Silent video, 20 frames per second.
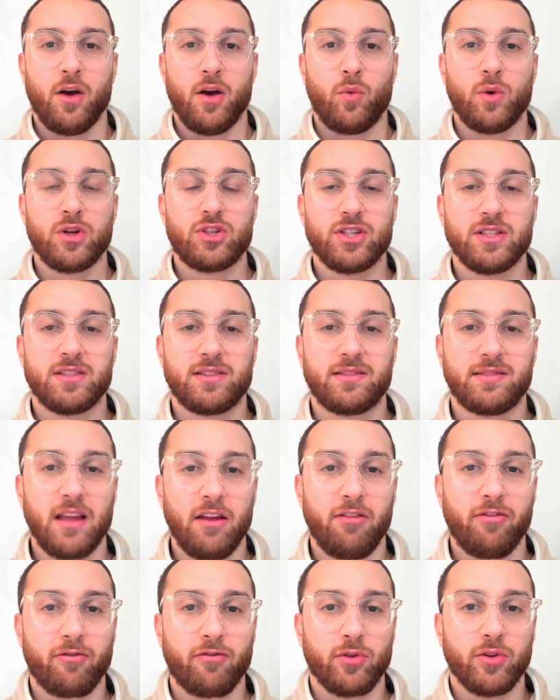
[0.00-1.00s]
which is
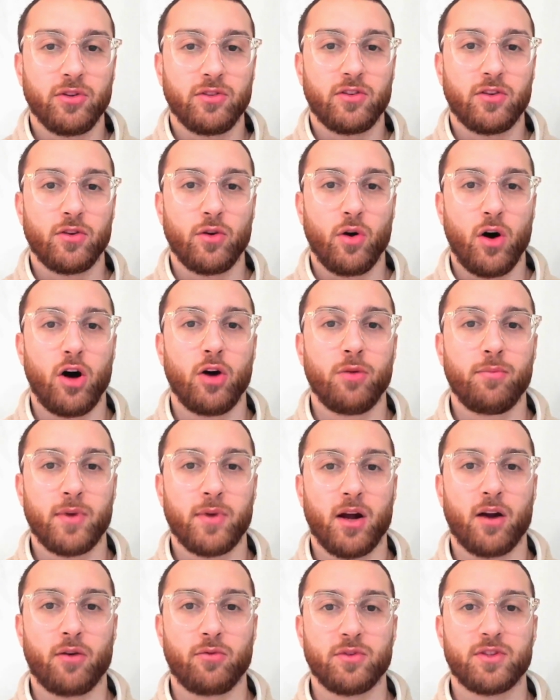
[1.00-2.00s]
different to your home
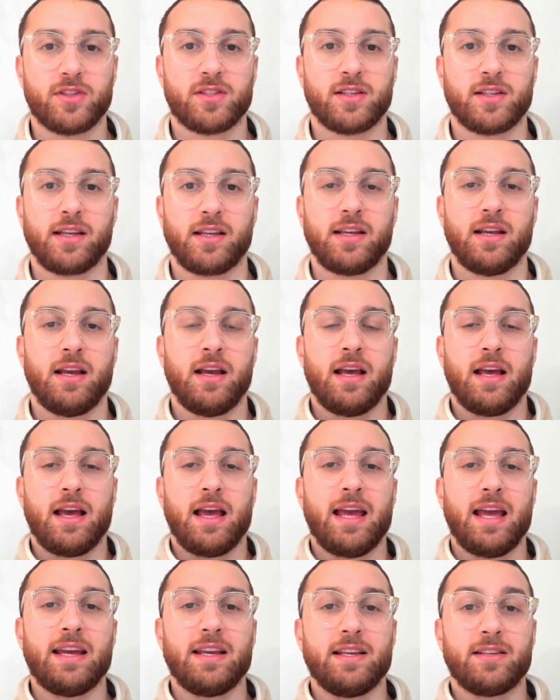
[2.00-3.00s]
currency
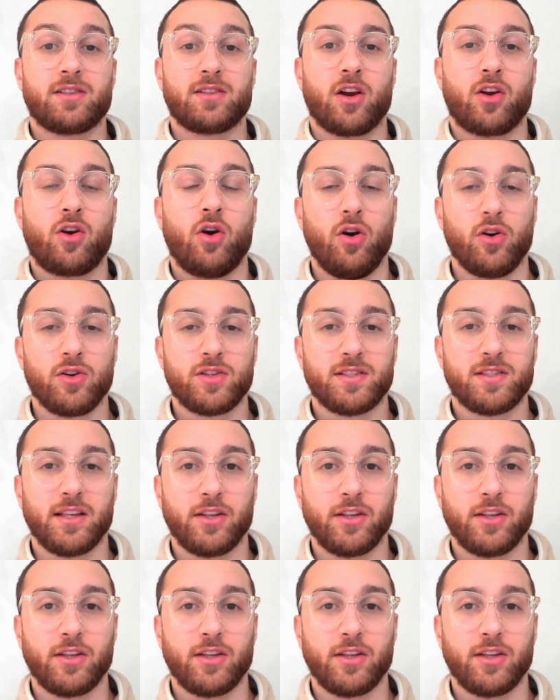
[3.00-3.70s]
is costing